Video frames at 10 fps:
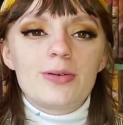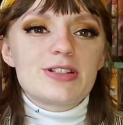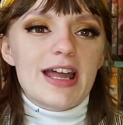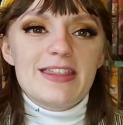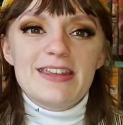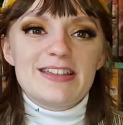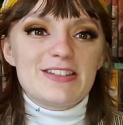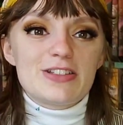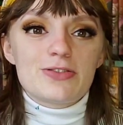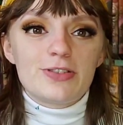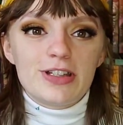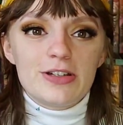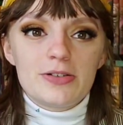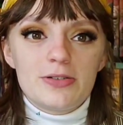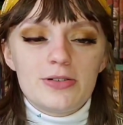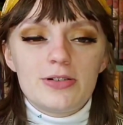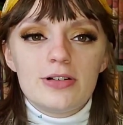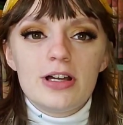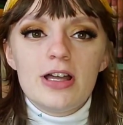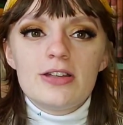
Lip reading: which I think is just really cool.